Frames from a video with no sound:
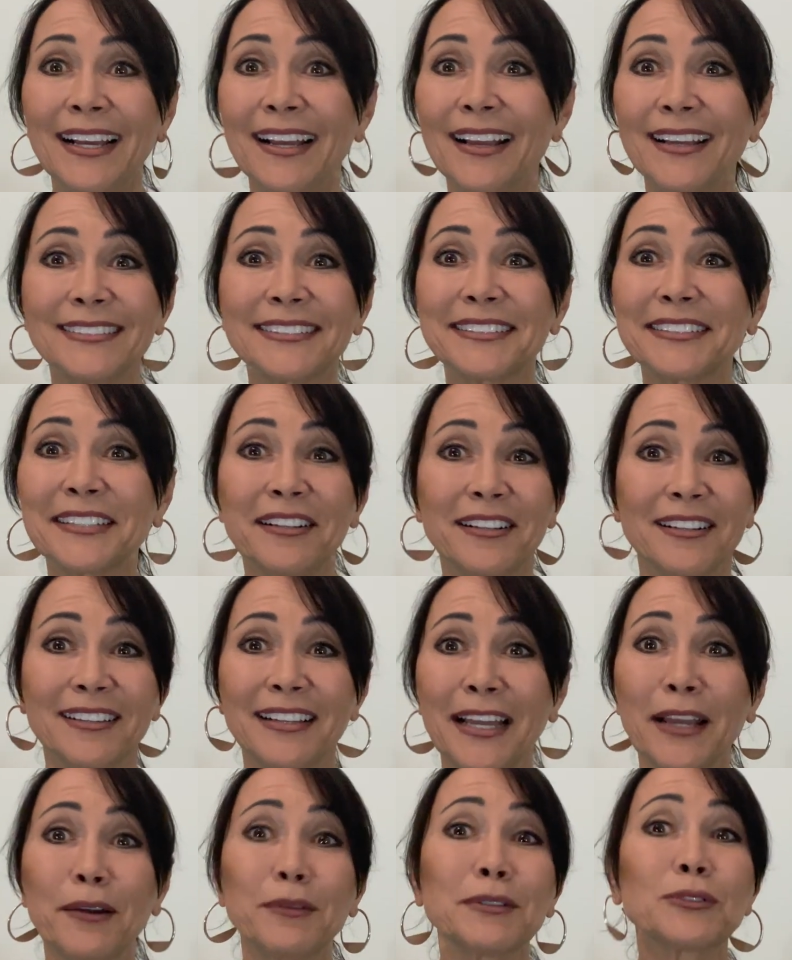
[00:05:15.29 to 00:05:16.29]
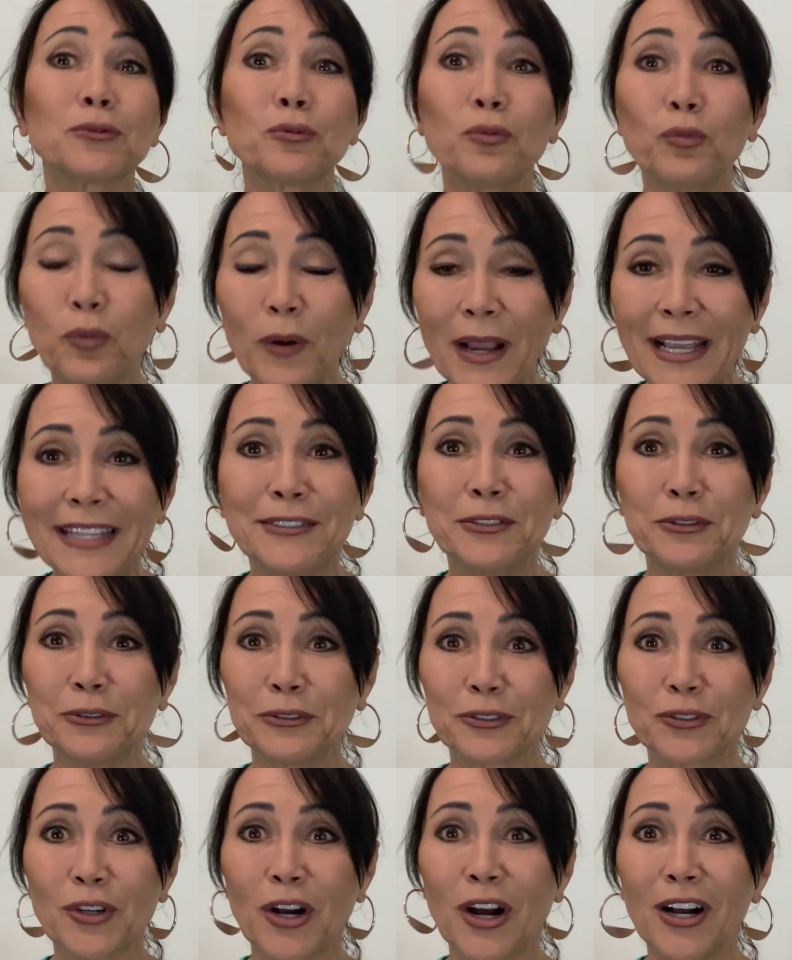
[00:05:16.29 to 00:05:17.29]
It's still it was way too
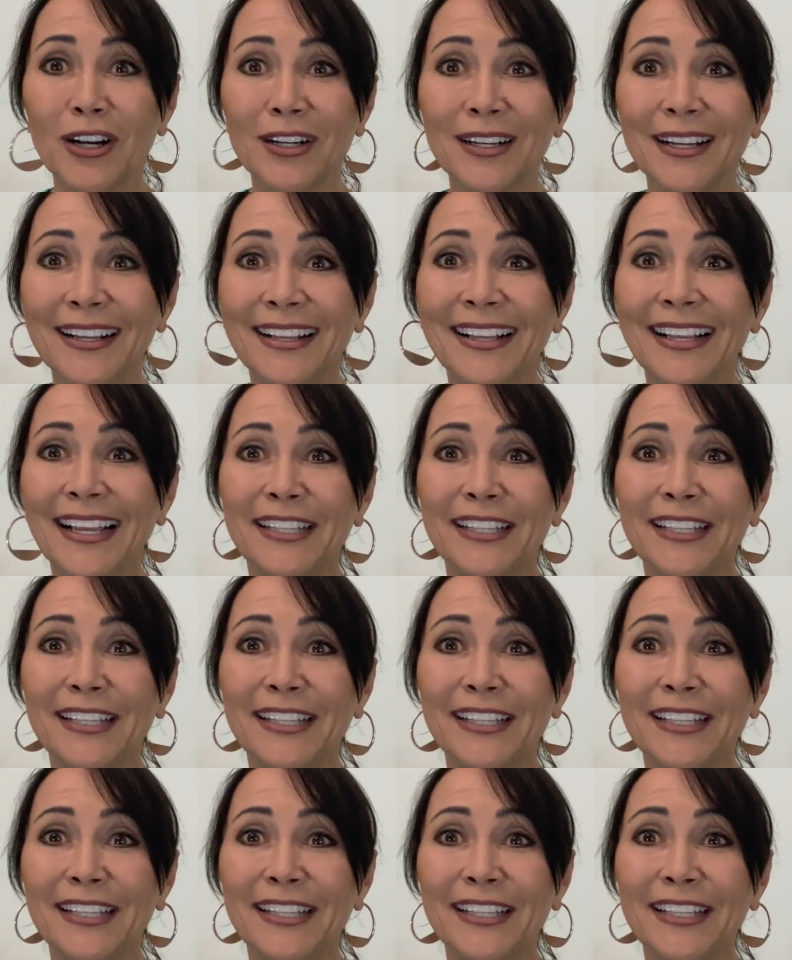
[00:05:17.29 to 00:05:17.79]
strong.